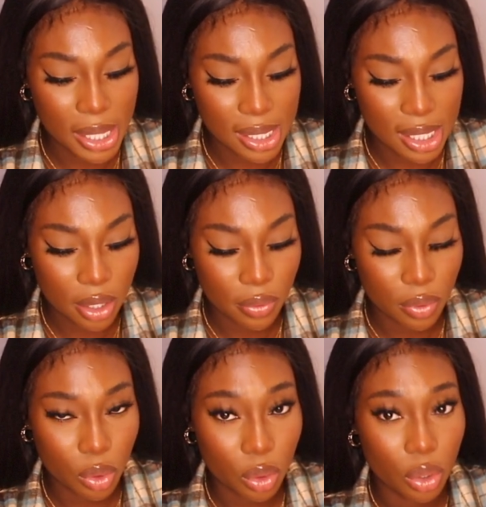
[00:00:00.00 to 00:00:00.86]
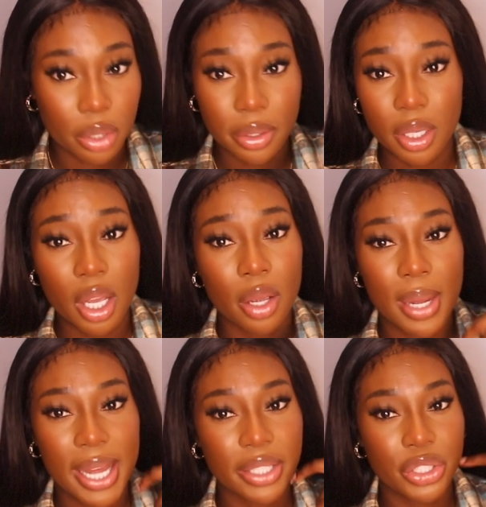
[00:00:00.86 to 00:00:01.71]
instead of law? No,
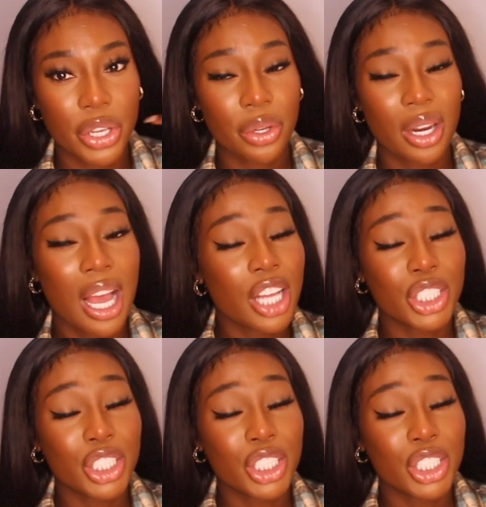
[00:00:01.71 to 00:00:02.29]
I don't.